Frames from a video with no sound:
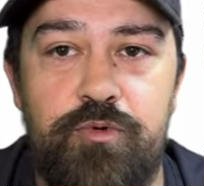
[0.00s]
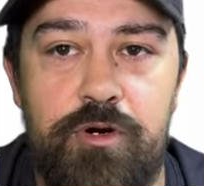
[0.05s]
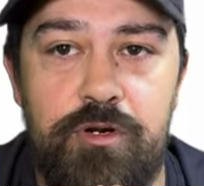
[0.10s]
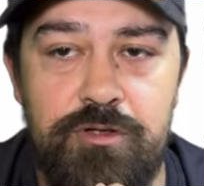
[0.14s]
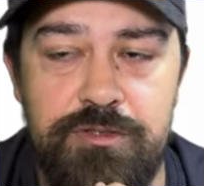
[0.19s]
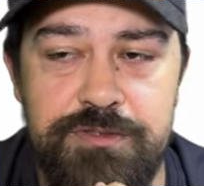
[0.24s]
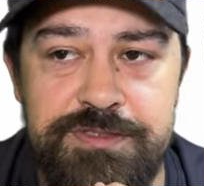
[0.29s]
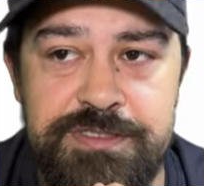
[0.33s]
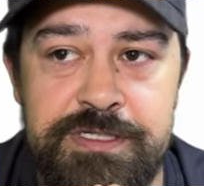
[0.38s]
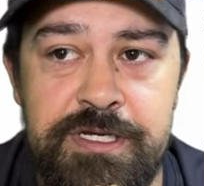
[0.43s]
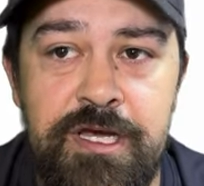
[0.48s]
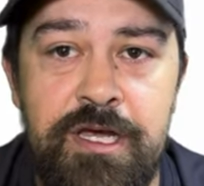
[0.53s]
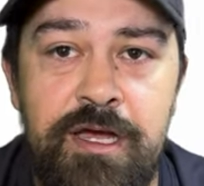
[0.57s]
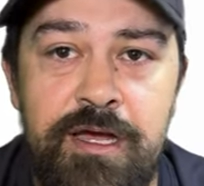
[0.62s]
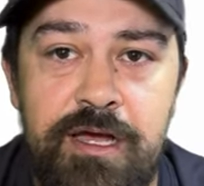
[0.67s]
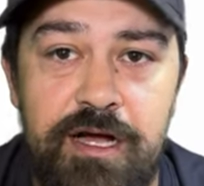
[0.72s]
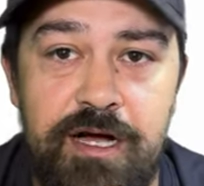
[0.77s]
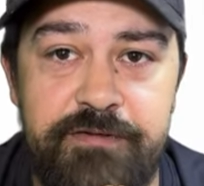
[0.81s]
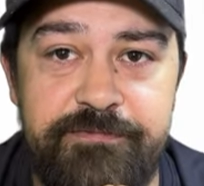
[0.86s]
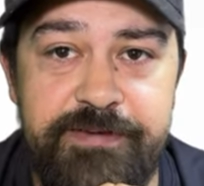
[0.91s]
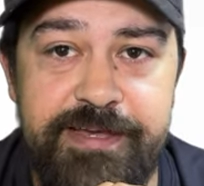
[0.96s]
rolls
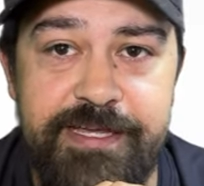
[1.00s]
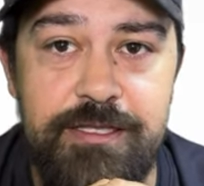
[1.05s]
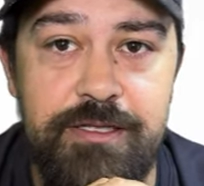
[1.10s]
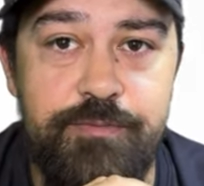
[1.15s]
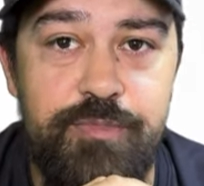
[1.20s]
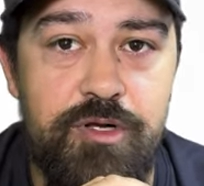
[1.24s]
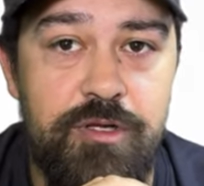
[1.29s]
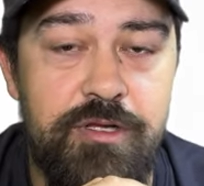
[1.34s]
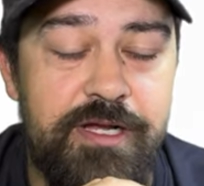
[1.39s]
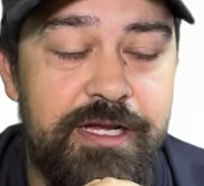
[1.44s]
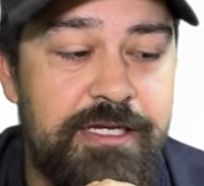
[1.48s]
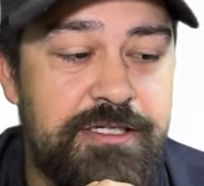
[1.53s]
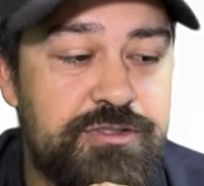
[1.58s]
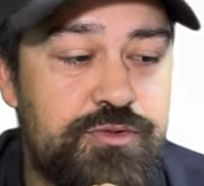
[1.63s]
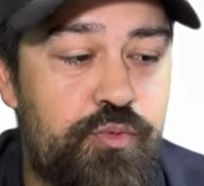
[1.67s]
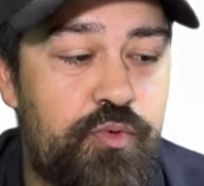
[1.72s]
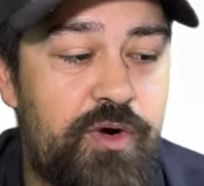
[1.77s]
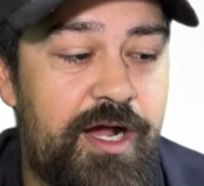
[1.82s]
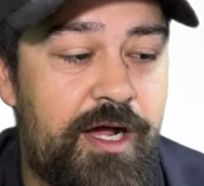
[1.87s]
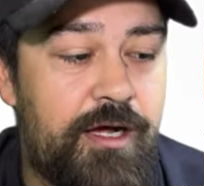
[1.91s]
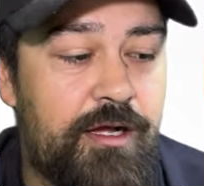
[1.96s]
available as
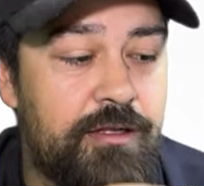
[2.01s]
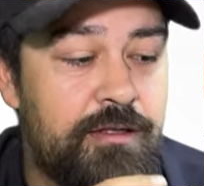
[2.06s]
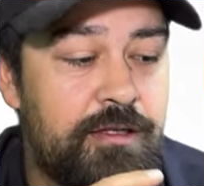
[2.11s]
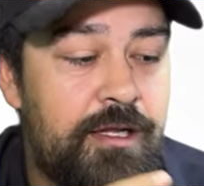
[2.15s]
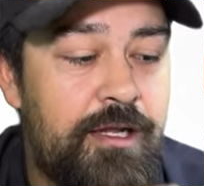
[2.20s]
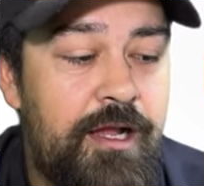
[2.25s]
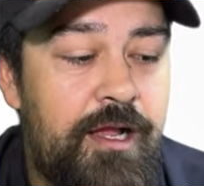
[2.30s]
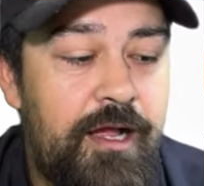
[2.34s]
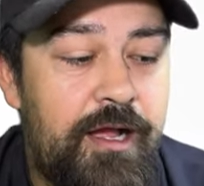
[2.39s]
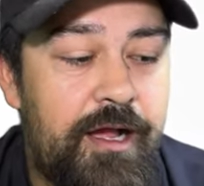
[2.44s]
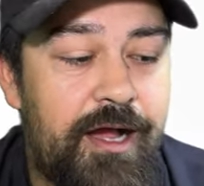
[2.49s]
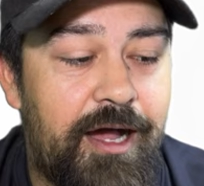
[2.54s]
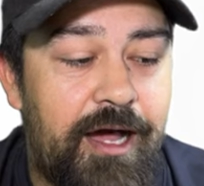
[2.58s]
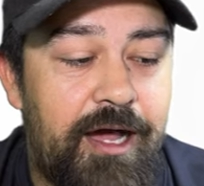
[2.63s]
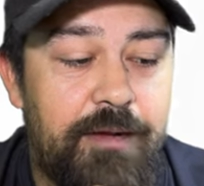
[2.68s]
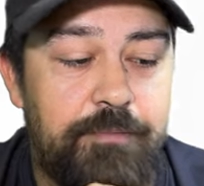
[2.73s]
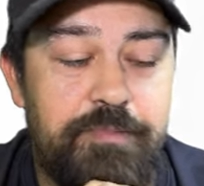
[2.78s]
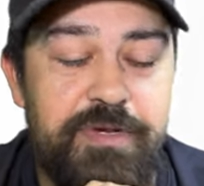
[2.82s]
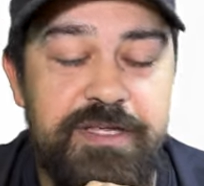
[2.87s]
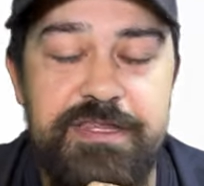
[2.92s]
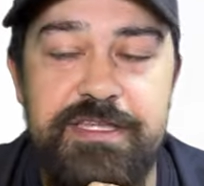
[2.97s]
well.
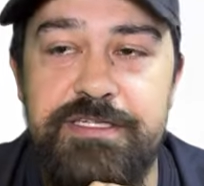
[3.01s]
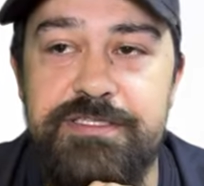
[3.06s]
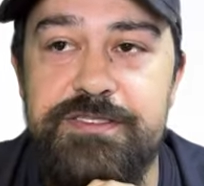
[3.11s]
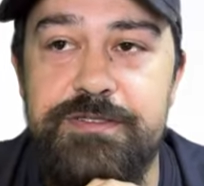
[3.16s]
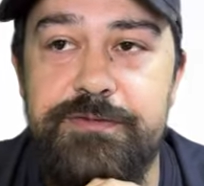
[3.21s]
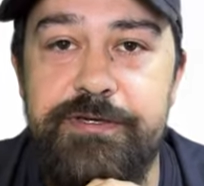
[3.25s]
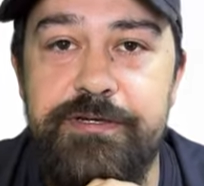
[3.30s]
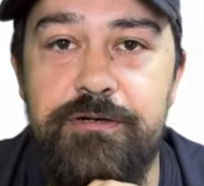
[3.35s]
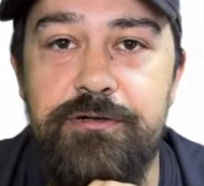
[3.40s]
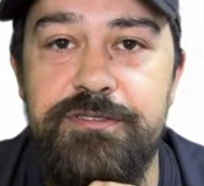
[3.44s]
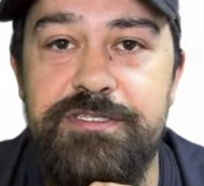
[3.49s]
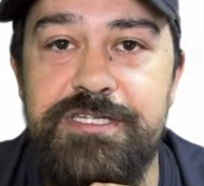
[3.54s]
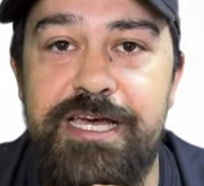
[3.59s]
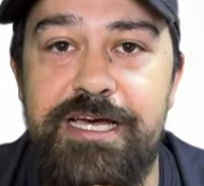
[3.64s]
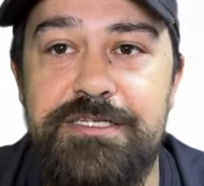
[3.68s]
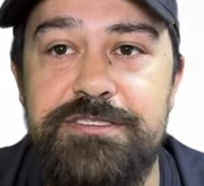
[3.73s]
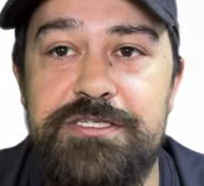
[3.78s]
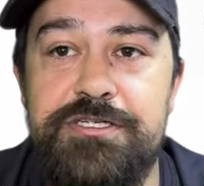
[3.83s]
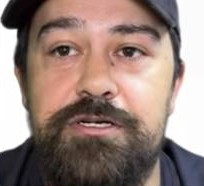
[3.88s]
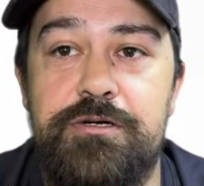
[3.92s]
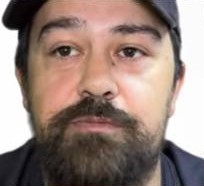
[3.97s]
Um, but this little
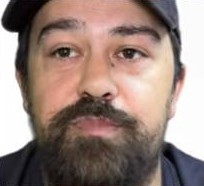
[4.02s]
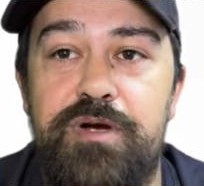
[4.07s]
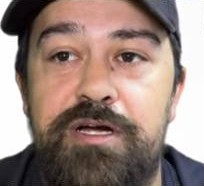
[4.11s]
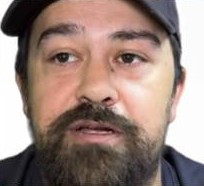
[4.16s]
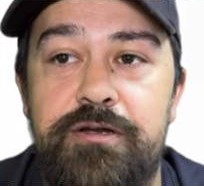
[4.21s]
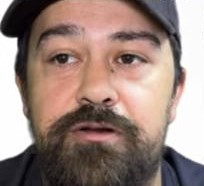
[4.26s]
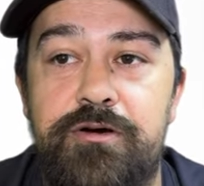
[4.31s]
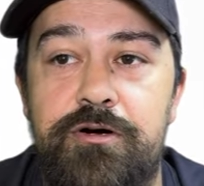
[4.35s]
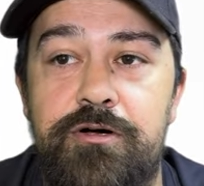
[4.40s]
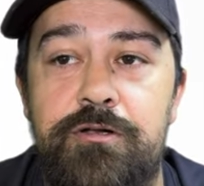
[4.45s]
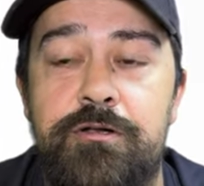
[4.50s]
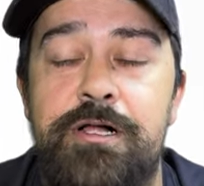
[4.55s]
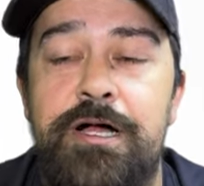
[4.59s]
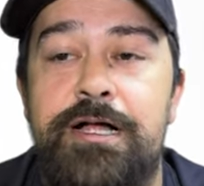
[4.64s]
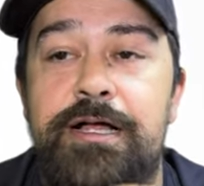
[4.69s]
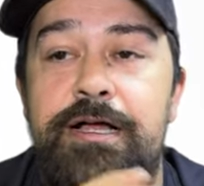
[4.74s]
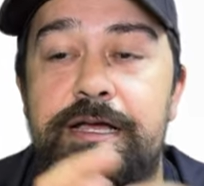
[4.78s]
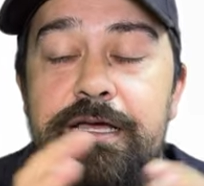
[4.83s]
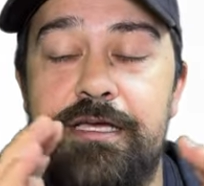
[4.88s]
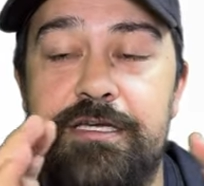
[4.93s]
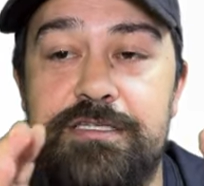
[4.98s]
tester bundle
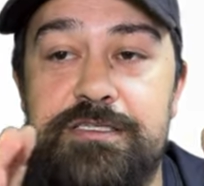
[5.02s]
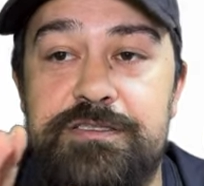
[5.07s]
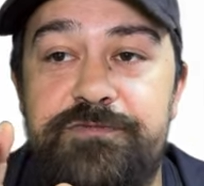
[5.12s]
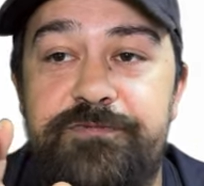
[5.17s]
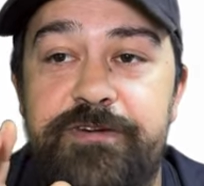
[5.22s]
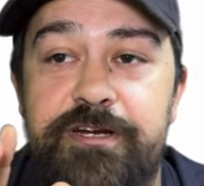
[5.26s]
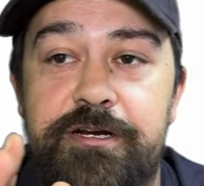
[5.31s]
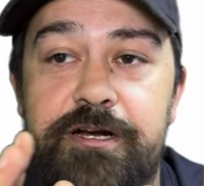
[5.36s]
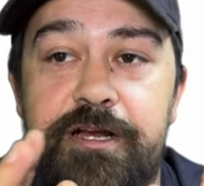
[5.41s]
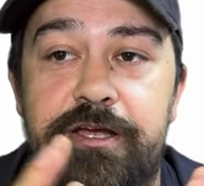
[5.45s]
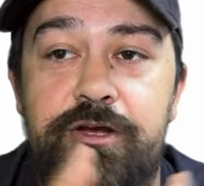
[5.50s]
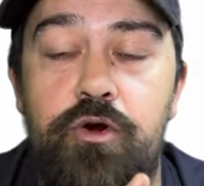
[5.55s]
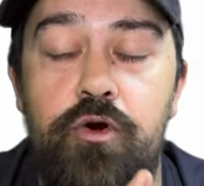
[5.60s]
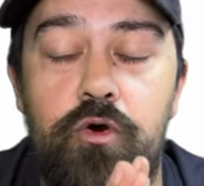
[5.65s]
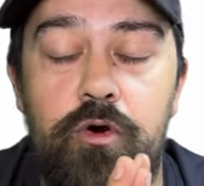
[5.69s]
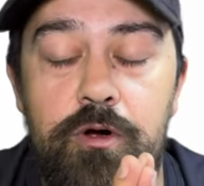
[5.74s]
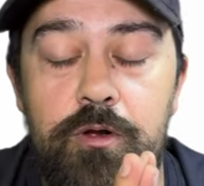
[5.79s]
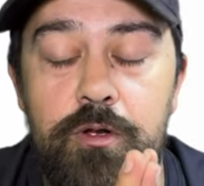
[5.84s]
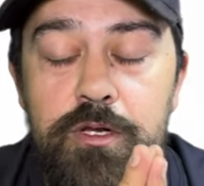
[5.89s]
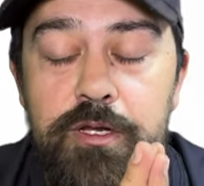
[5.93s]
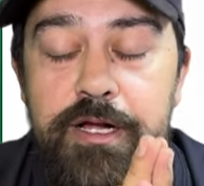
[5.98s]
is very
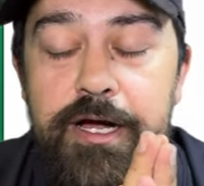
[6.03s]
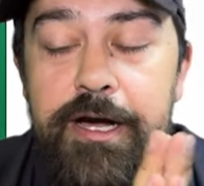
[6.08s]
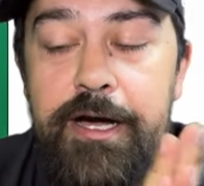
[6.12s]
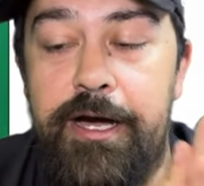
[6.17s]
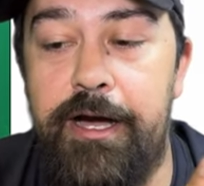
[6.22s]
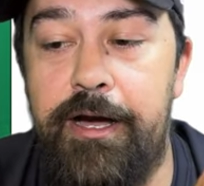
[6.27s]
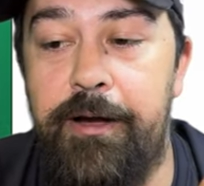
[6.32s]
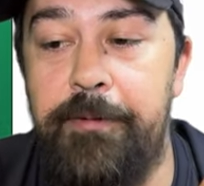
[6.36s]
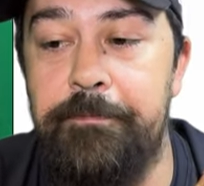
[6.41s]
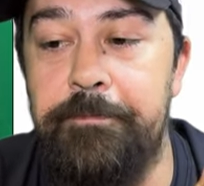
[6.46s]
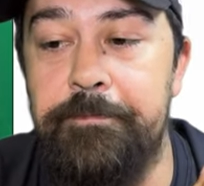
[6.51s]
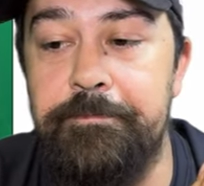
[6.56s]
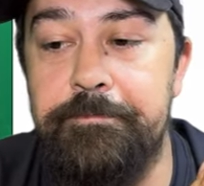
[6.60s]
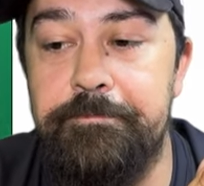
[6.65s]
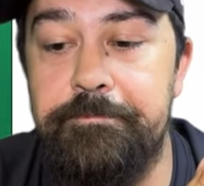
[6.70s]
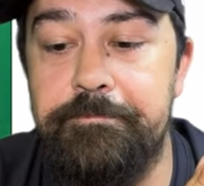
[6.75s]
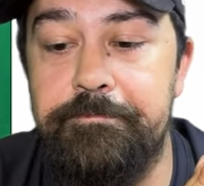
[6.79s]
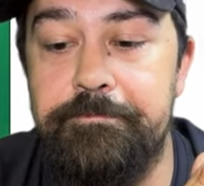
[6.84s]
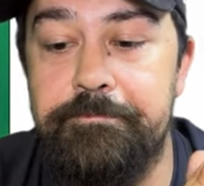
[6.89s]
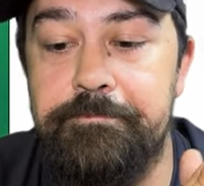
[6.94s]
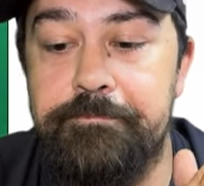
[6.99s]
cool. Um,
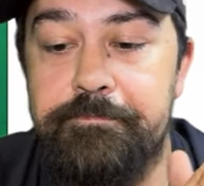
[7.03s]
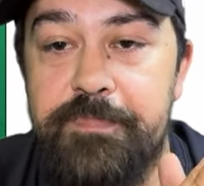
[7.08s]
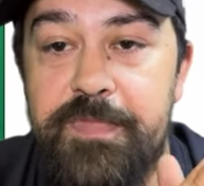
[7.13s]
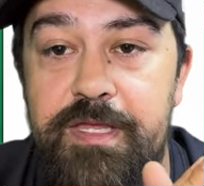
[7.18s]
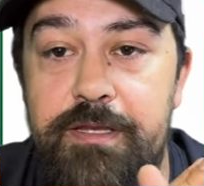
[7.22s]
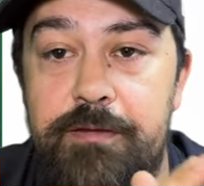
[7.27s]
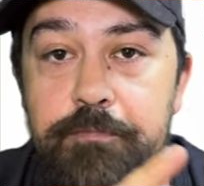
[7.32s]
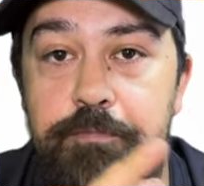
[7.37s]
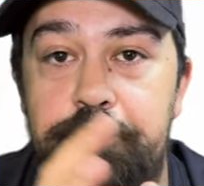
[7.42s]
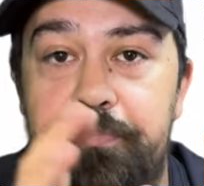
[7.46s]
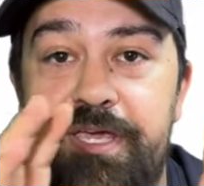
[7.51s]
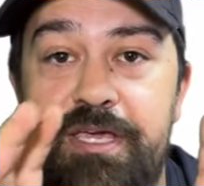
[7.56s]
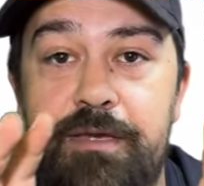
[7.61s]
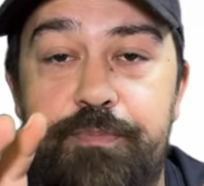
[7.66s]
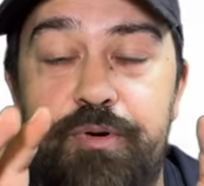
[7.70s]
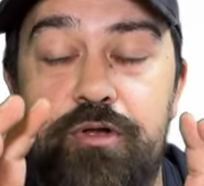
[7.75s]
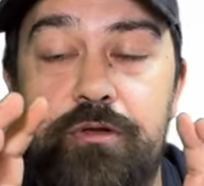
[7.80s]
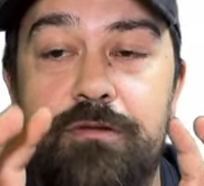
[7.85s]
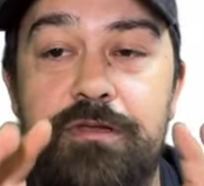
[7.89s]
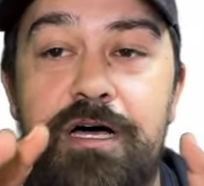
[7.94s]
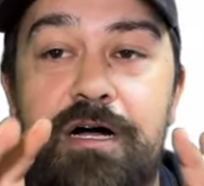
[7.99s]

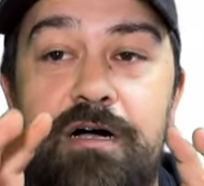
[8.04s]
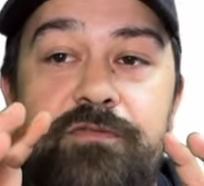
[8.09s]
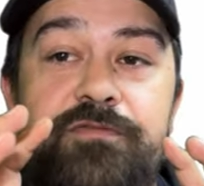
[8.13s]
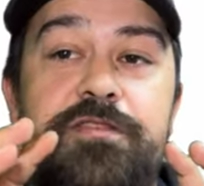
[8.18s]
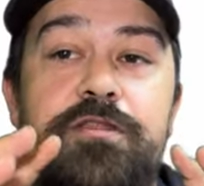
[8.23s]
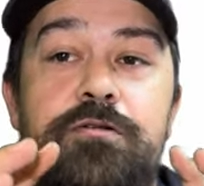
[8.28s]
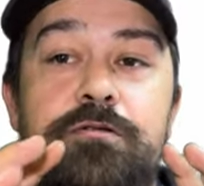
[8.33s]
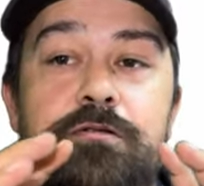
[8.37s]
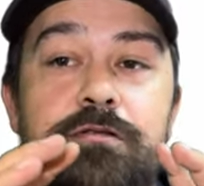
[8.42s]
people love the